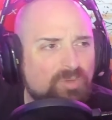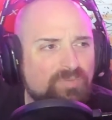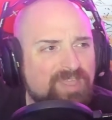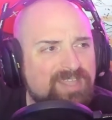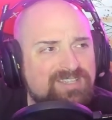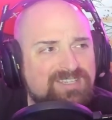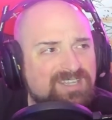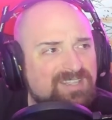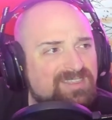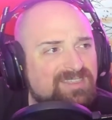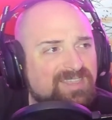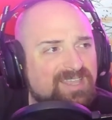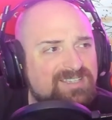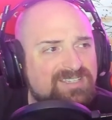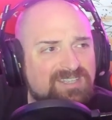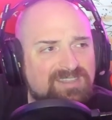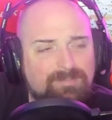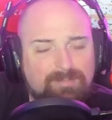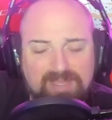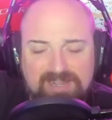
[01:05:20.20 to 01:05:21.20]
No, they did
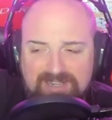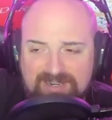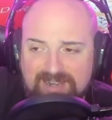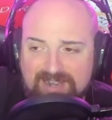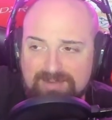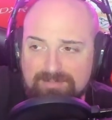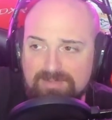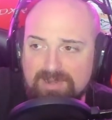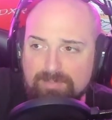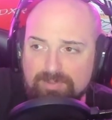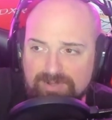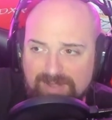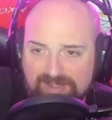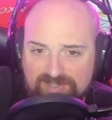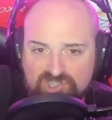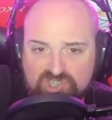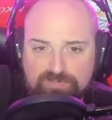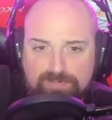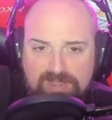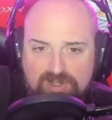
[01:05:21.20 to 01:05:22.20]
the Number
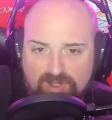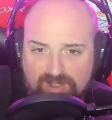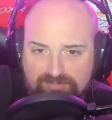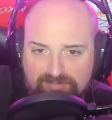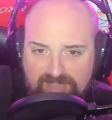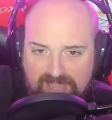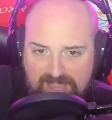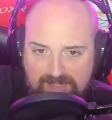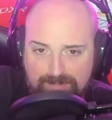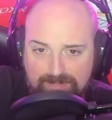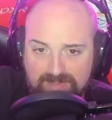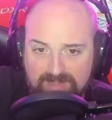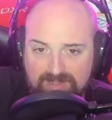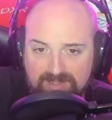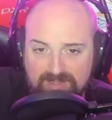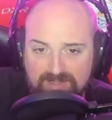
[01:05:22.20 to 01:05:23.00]
9 spin-off game.